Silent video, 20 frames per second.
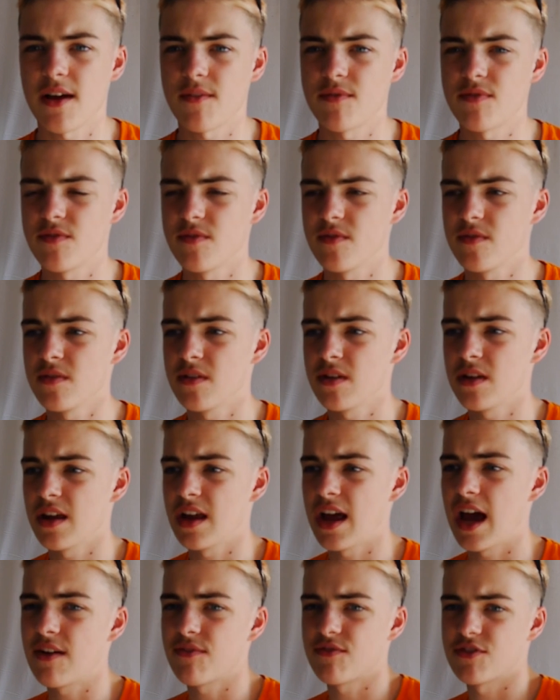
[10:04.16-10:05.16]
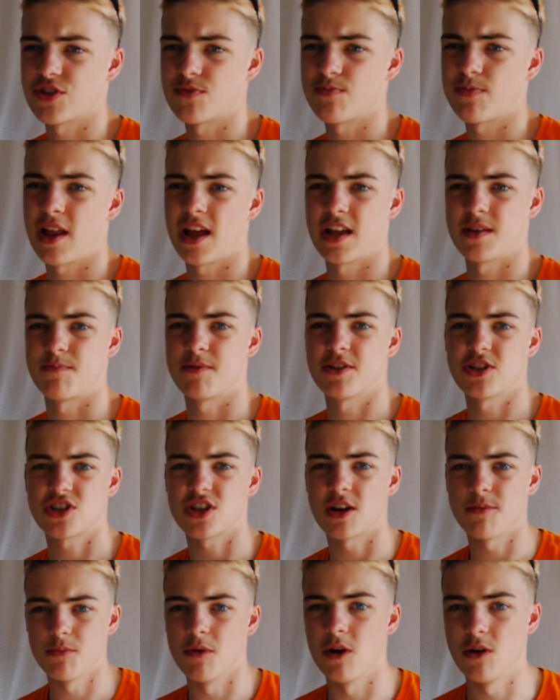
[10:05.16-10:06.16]
have average players, but
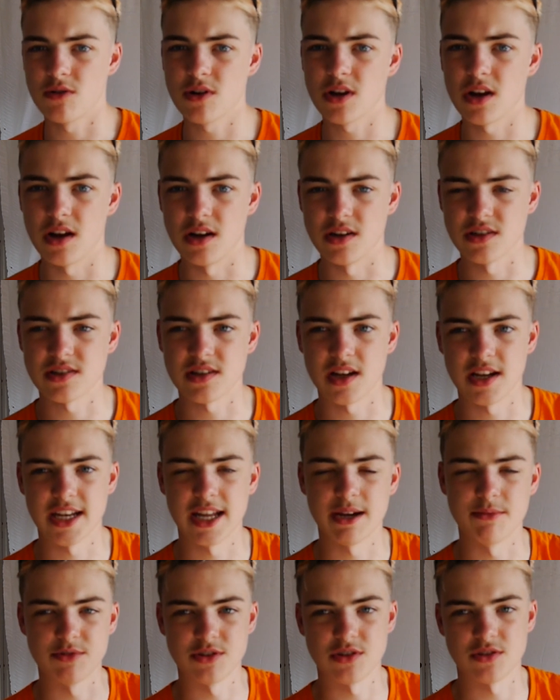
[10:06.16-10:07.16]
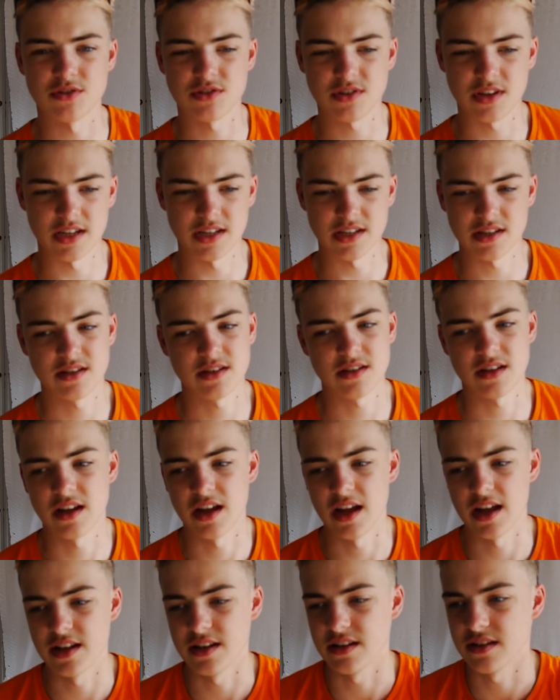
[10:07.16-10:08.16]
some world class, like Lewandowski's,
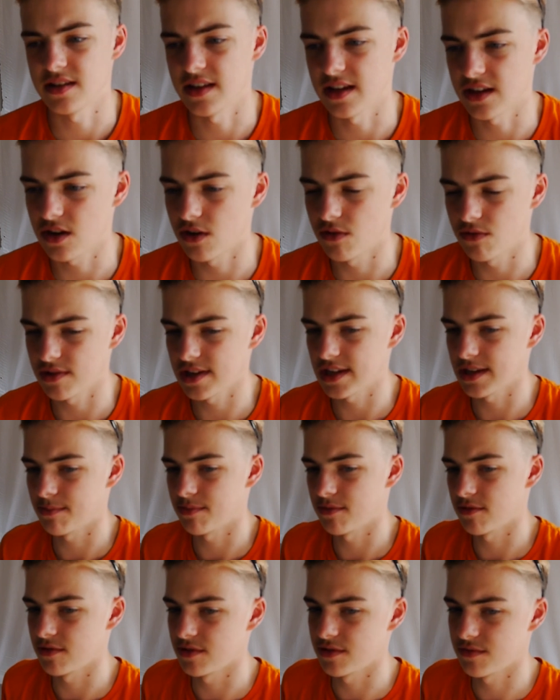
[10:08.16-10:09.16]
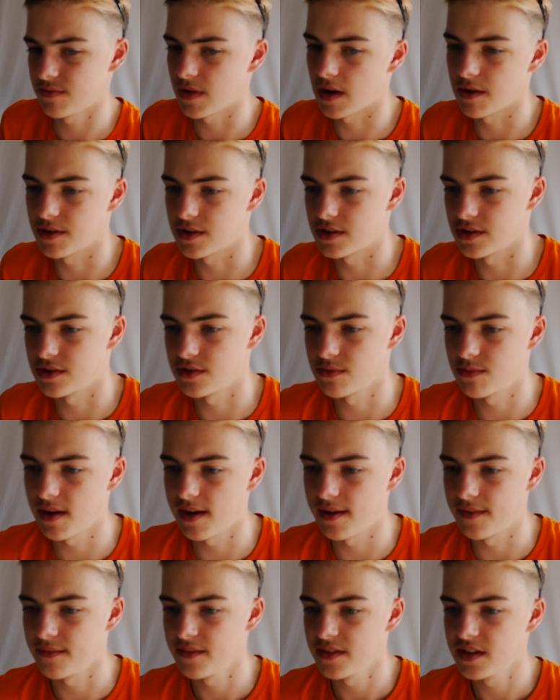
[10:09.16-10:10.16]
and their goalkeeper is very good as
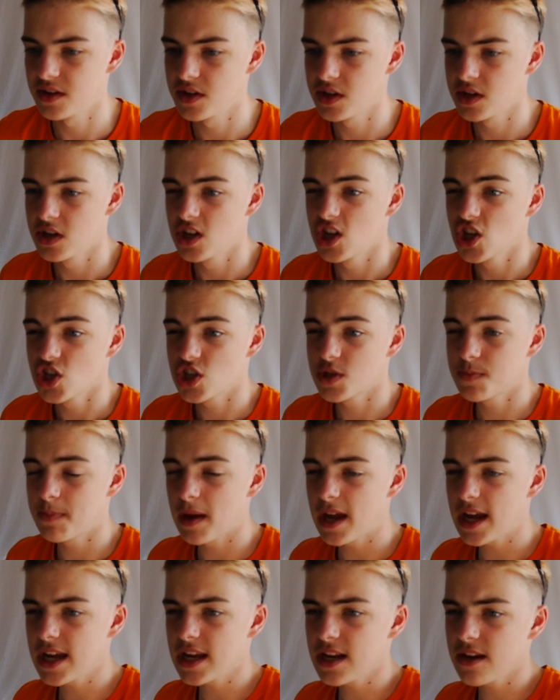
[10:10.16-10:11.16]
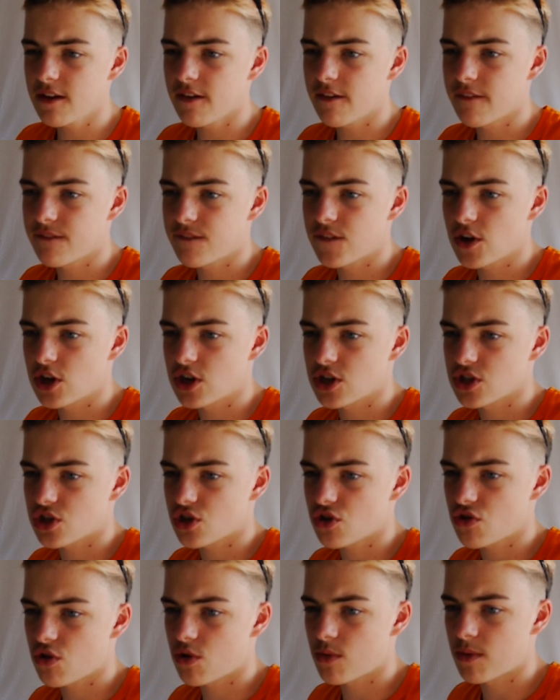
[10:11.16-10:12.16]
well. Spain versus
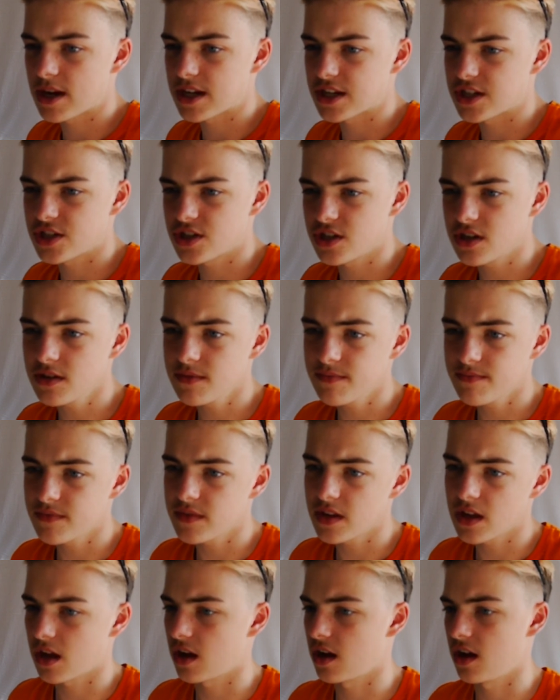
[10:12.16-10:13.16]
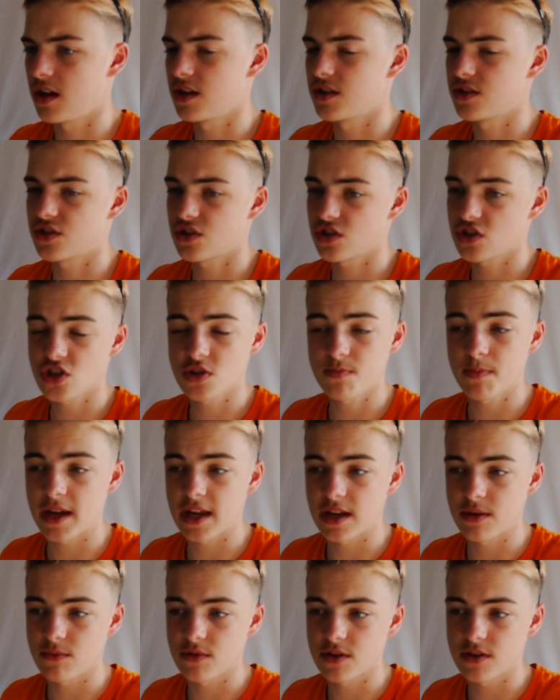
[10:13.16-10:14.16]
Croatia, and
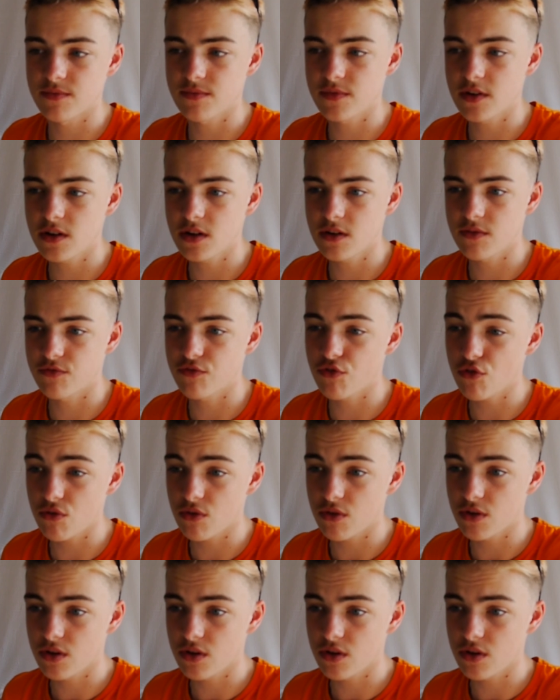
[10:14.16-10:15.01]
Spain would advance.